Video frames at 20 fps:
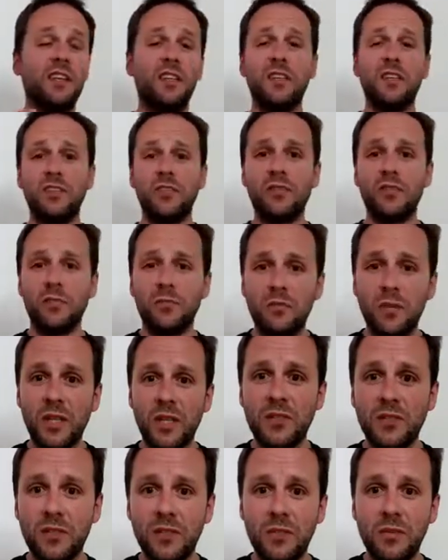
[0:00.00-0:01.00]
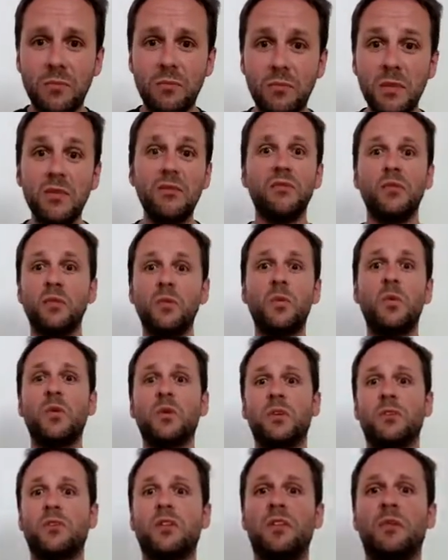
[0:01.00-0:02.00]
you know, I don't know, mineral
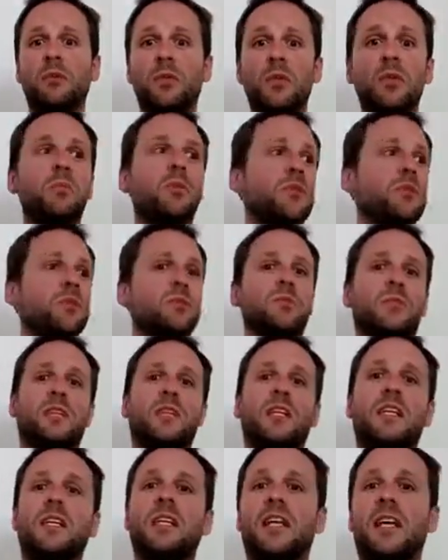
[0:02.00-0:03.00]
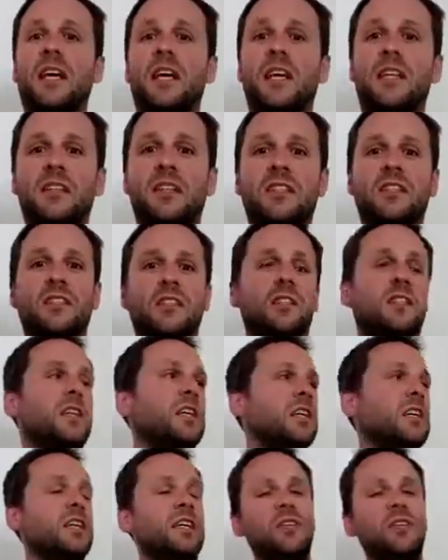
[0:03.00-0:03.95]
water in the pub or something like that, and then you'll